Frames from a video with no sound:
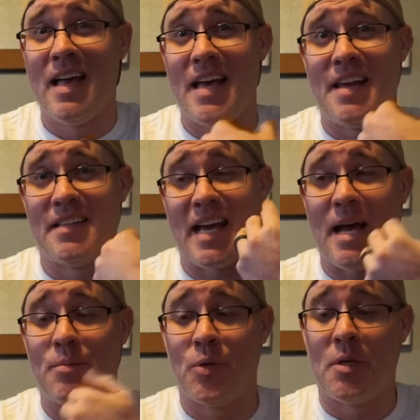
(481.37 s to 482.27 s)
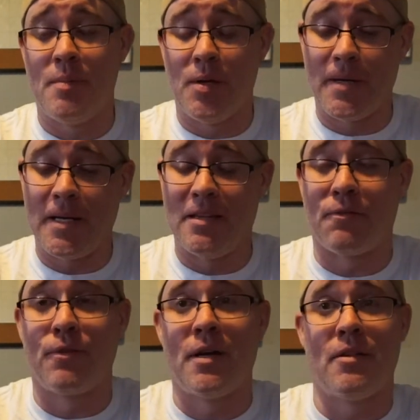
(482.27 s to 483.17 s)
It is absolutely building in the
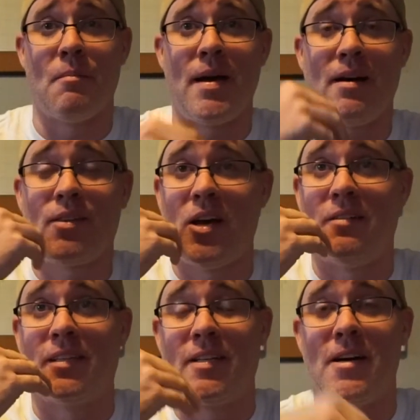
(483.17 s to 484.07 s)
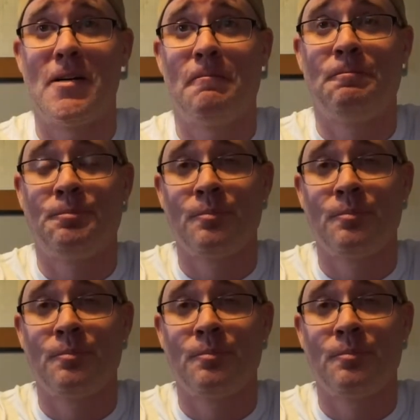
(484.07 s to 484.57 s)
front of the mouth, on the tongue.